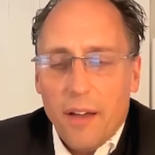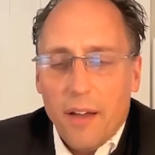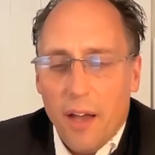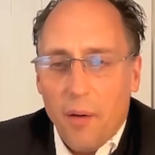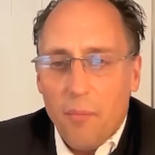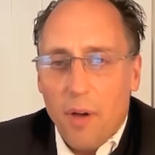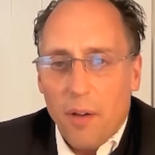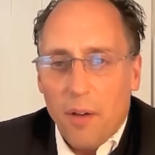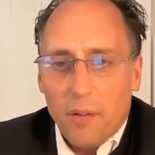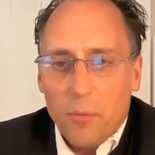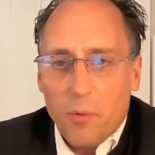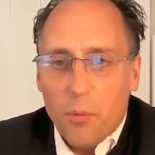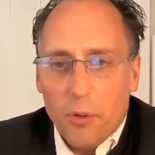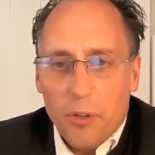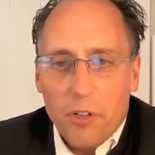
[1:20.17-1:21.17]
Um, I
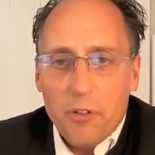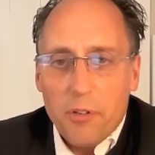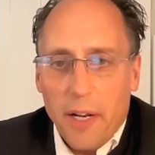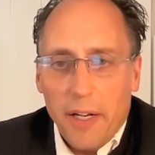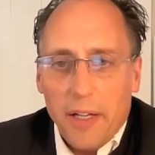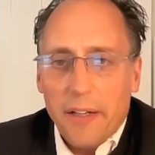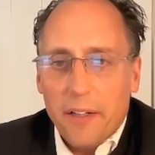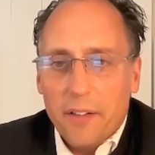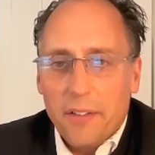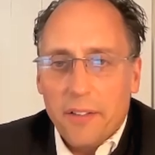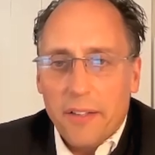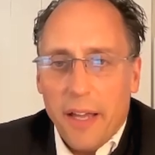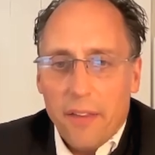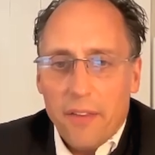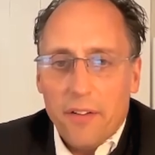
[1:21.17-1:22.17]
think what we're creating here
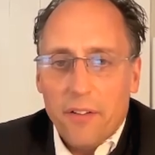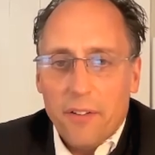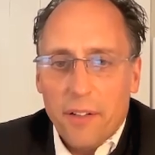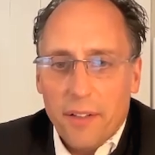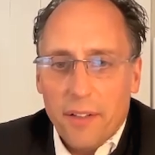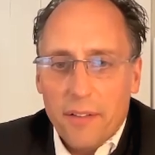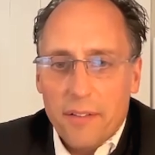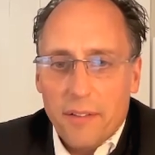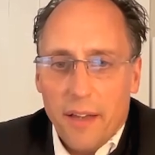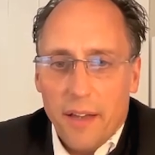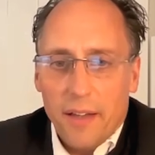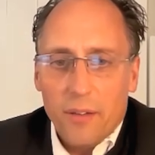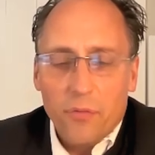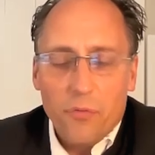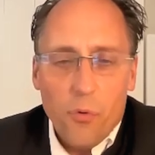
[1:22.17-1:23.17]
together is
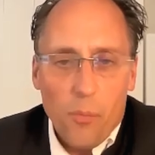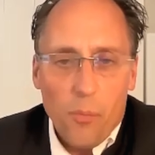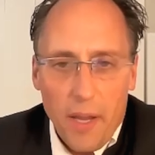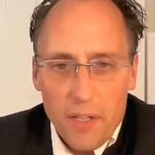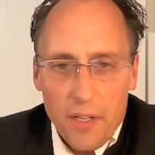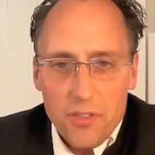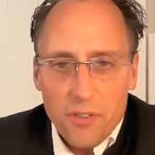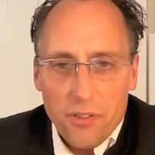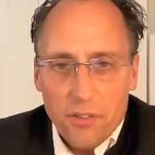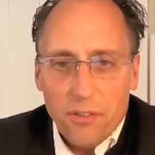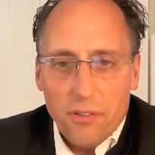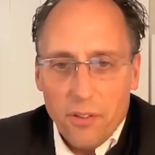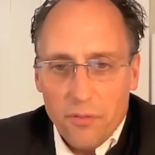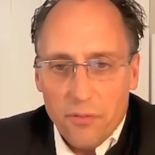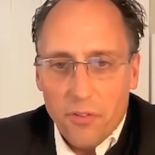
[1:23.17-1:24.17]
uh, is
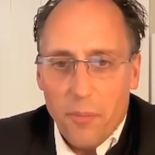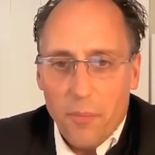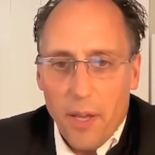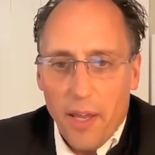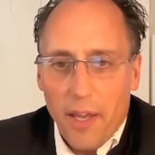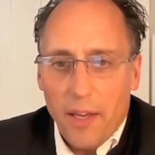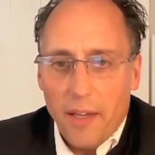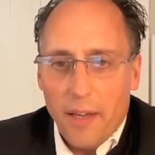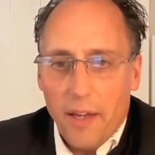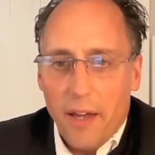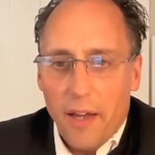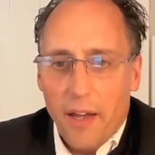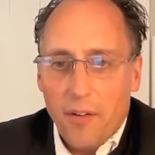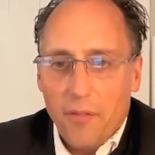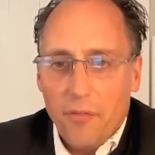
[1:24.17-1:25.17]
formational from a
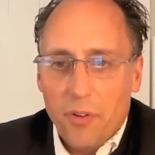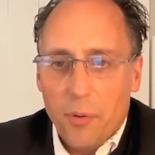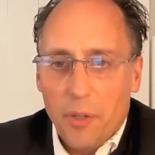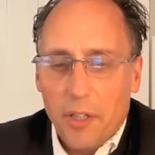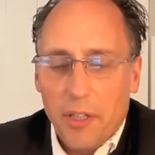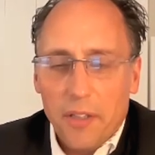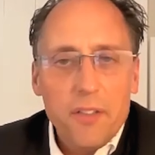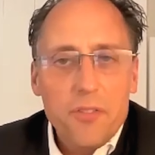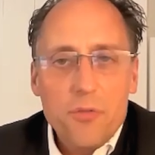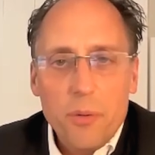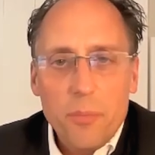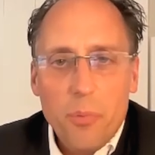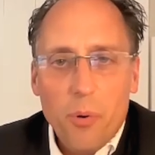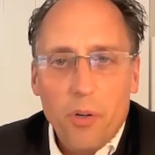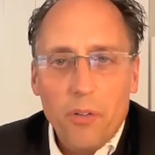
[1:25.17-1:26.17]
uh, from an
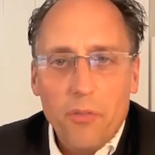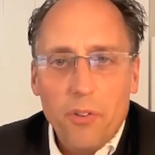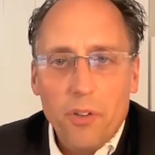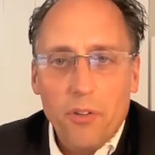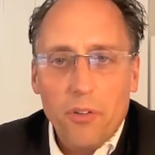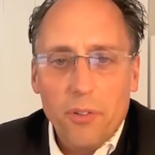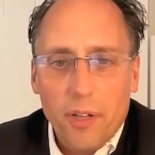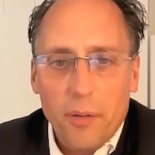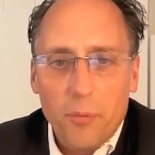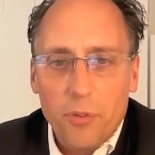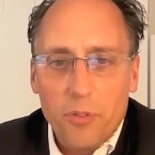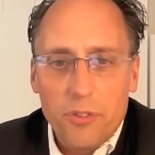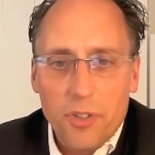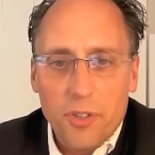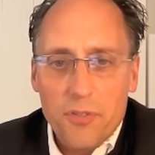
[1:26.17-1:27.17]
industry point of view, and
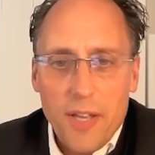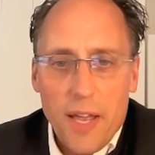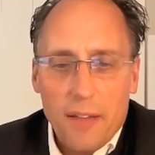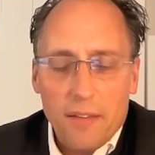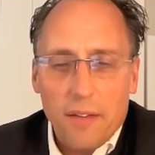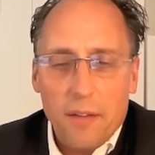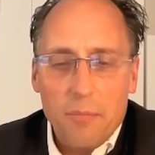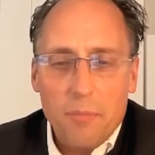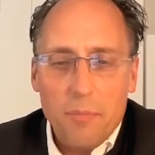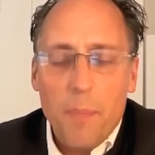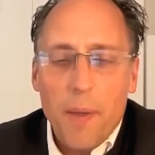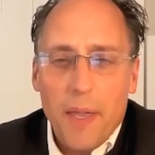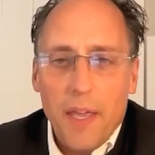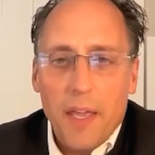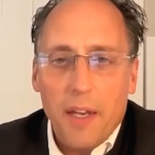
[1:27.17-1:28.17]
we're just at the
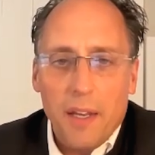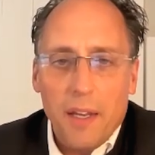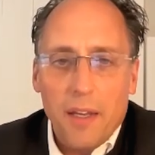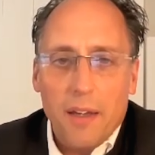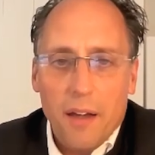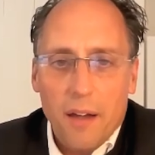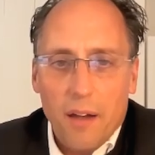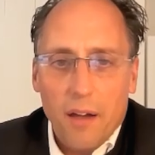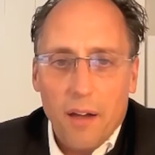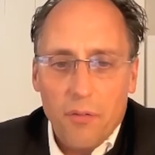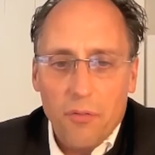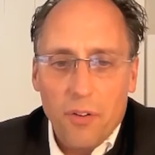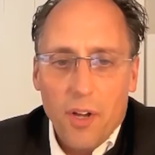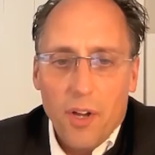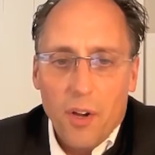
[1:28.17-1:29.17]
beginning
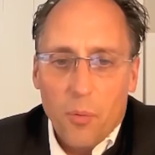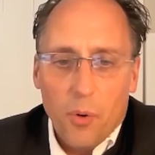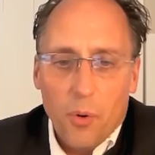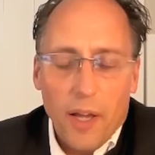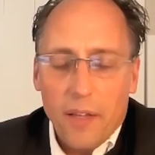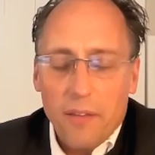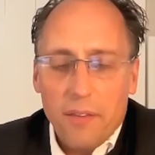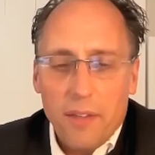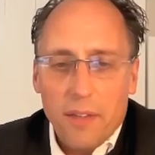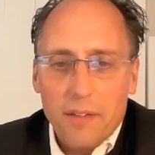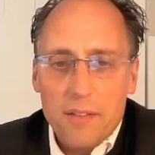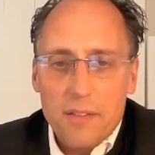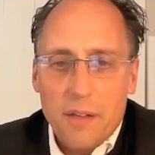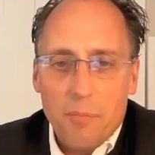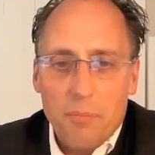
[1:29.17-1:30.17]
of what I think
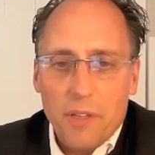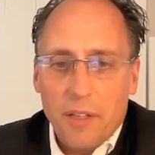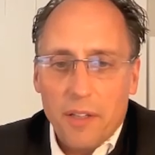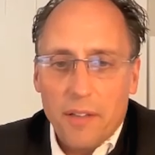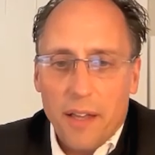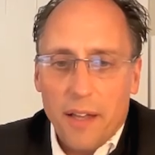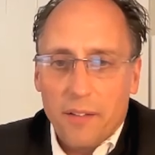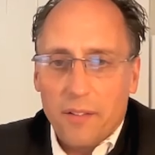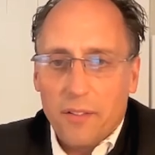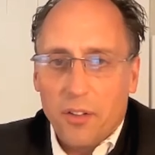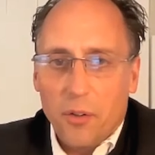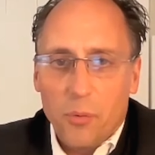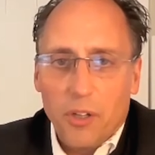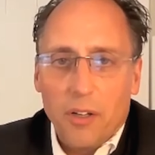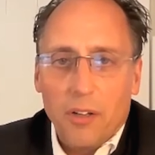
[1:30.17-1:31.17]
is something that,
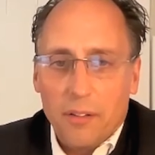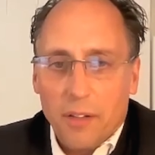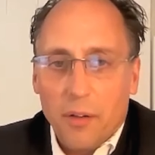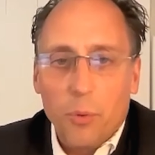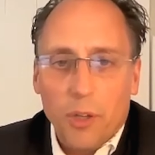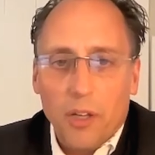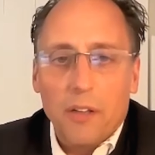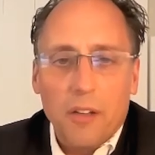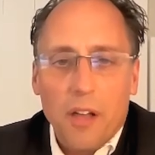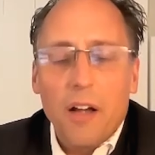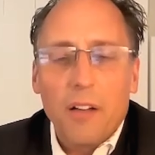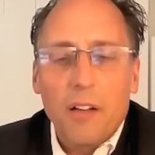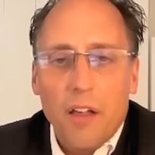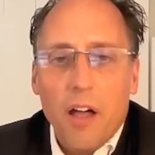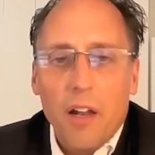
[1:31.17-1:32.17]
you know, will, will
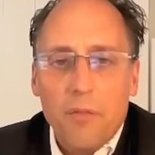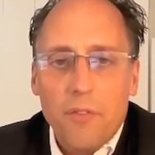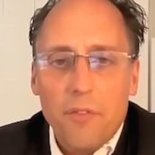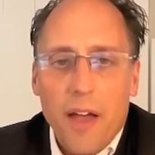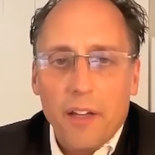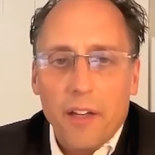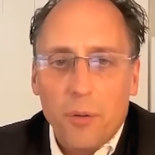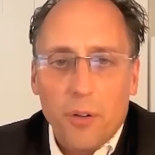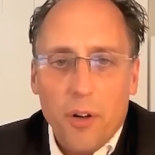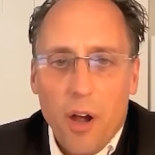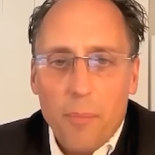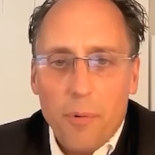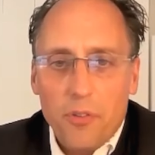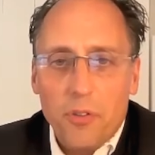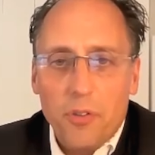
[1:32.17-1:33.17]
unlock a lot of value and
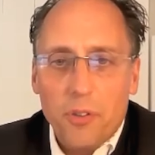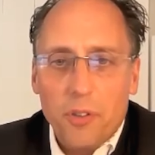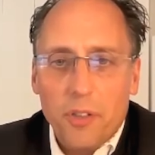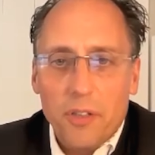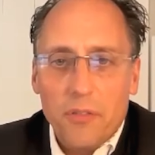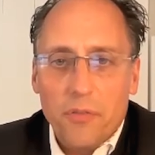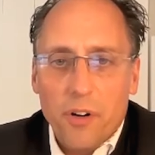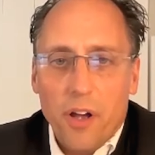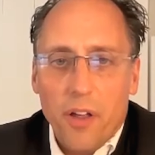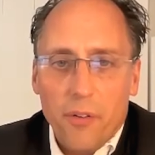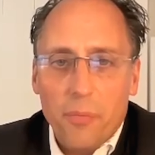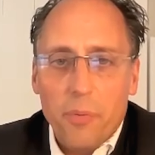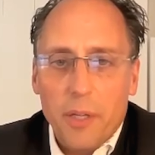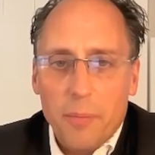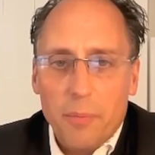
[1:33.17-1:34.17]
opportunities for
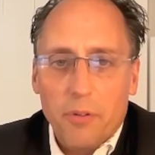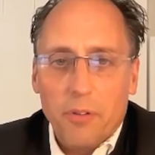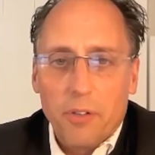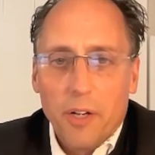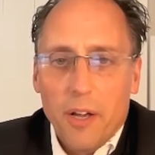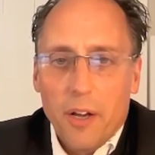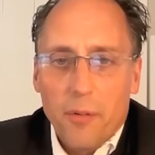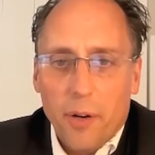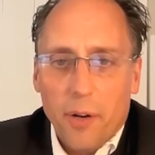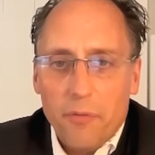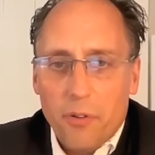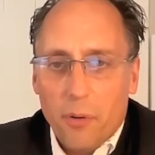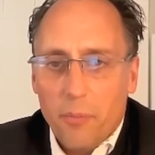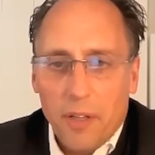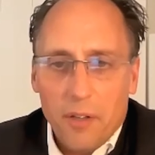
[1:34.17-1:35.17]
other people,
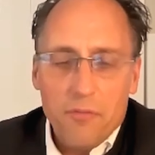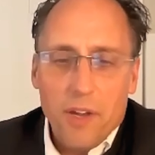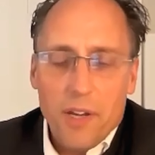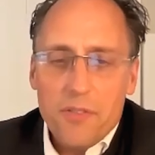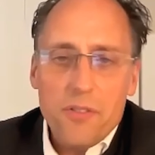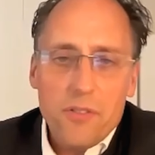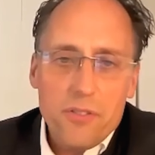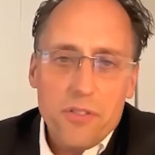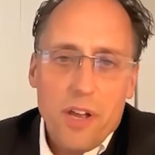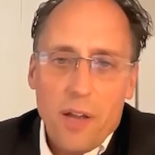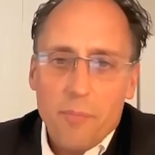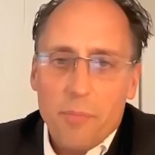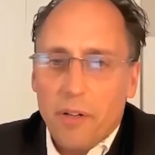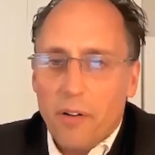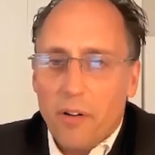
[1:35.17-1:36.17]
right? From the investor
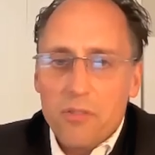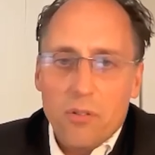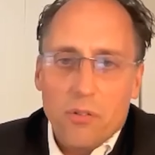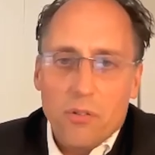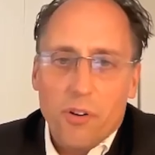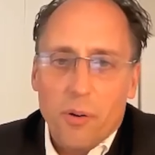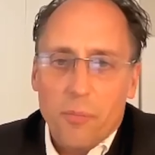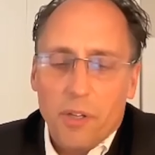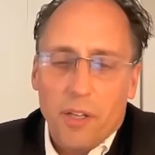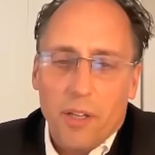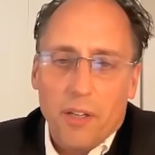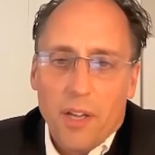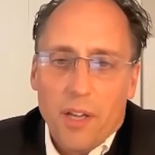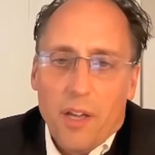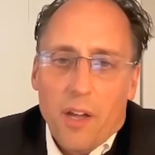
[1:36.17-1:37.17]
side, but also from
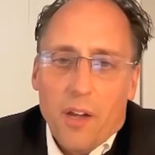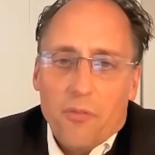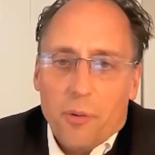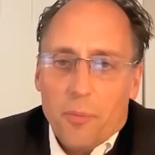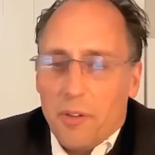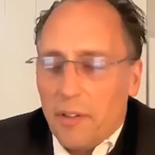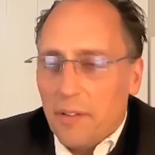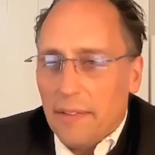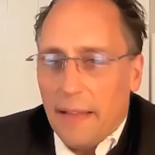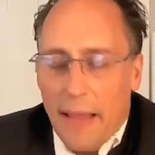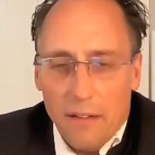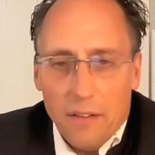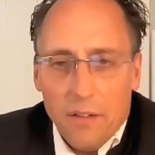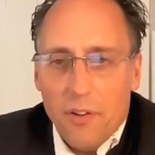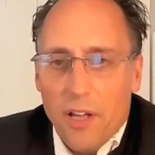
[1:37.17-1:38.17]
the from the
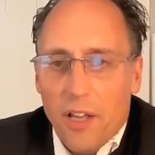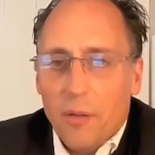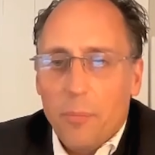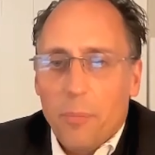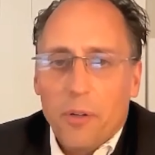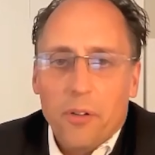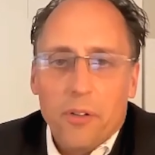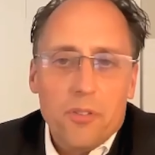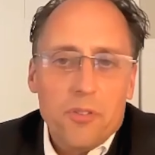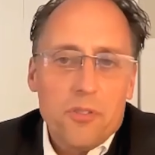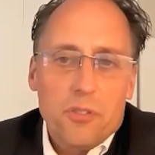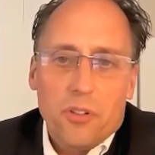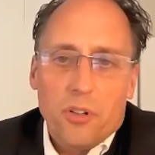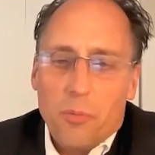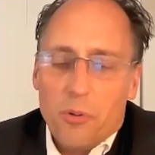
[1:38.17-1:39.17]
land developers
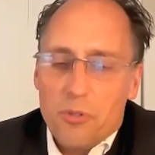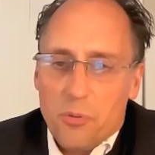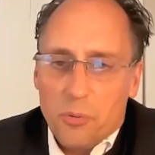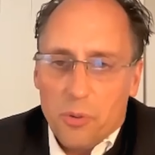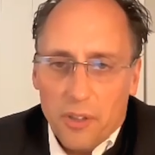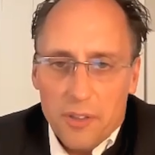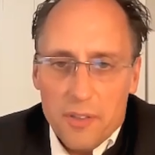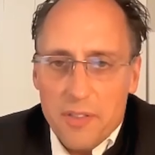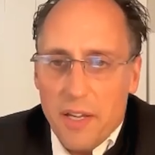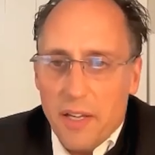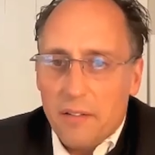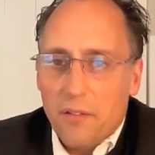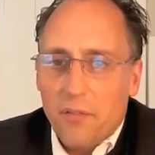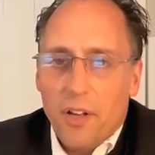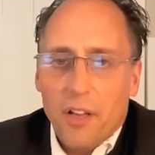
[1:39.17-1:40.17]
to commercial real
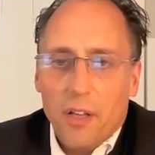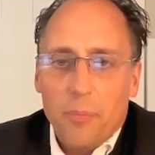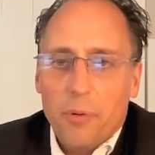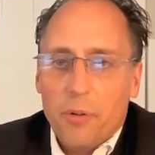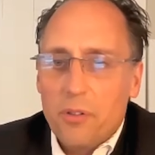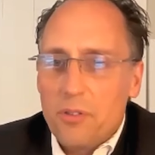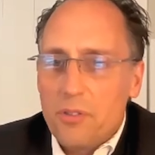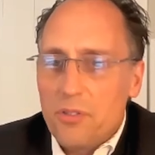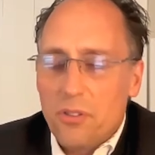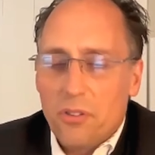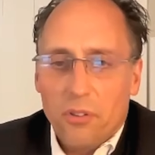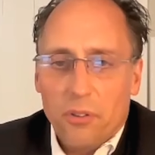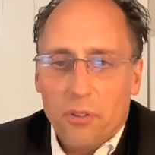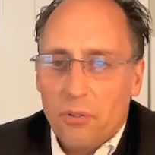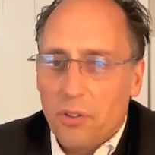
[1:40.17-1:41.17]
estate developers
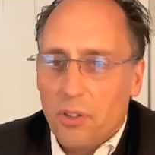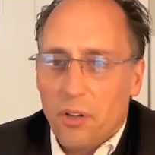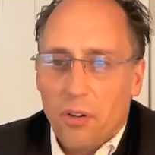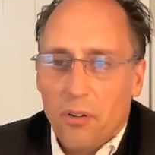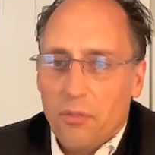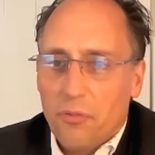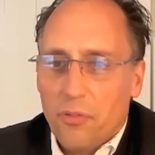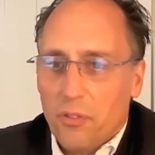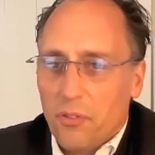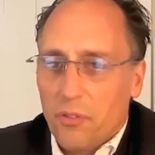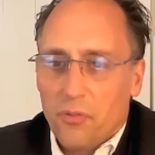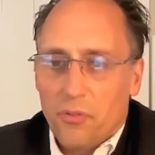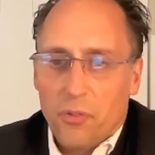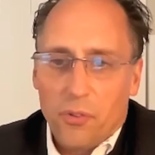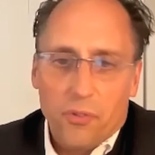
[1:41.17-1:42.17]
to, you know, for
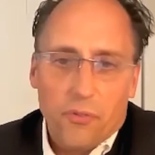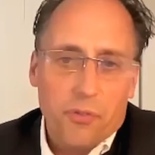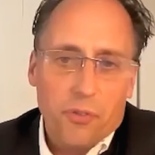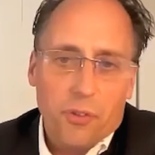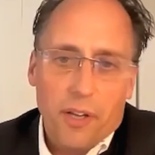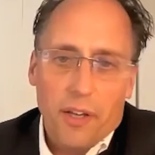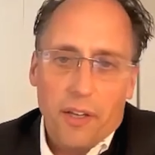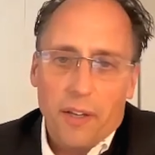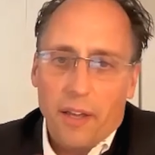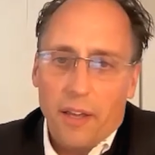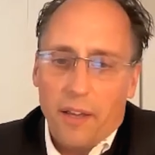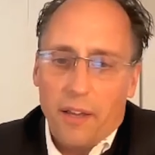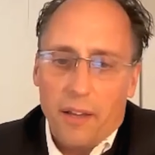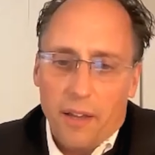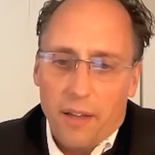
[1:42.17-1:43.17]
for, for a,
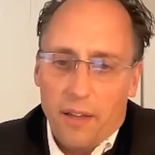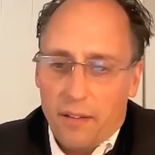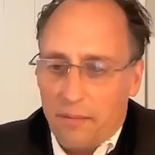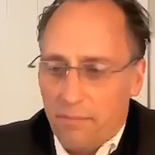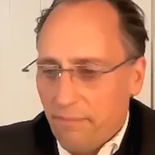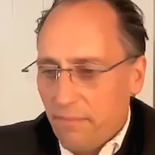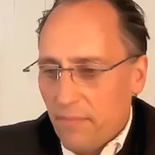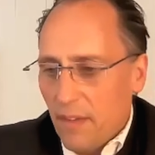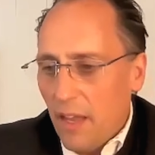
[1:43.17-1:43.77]
a a